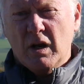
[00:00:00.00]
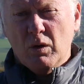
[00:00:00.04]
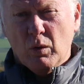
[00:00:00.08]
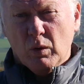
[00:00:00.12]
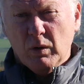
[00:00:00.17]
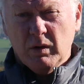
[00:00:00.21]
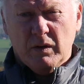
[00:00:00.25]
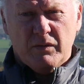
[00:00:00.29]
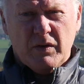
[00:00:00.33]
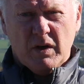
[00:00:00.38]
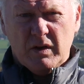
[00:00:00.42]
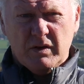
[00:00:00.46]
and
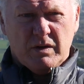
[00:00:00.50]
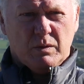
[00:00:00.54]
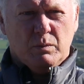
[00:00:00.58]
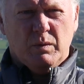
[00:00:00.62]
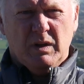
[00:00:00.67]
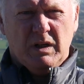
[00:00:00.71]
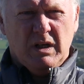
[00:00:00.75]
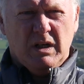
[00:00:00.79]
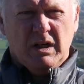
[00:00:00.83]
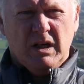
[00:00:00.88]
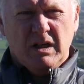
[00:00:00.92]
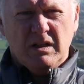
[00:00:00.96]
all of those are
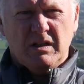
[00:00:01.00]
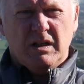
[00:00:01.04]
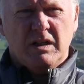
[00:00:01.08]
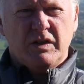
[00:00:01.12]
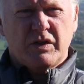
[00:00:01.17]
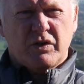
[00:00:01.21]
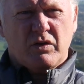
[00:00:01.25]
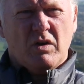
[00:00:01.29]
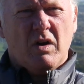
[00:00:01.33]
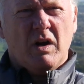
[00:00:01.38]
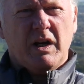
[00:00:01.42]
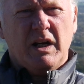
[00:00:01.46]
within easy
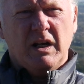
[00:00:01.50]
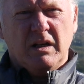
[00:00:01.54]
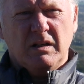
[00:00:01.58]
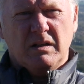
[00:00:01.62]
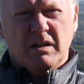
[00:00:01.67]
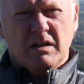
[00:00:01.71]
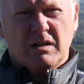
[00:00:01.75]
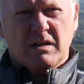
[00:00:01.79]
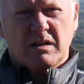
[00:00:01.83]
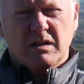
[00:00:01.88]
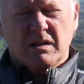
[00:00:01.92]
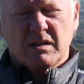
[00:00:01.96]
striking
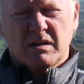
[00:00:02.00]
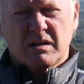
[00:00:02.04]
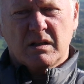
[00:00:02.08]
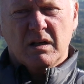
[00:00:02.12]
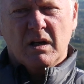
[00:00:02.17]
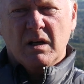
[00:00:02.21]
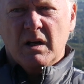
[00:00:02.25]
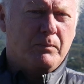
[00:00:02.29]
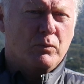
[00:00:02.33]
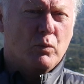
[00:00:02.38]
distance.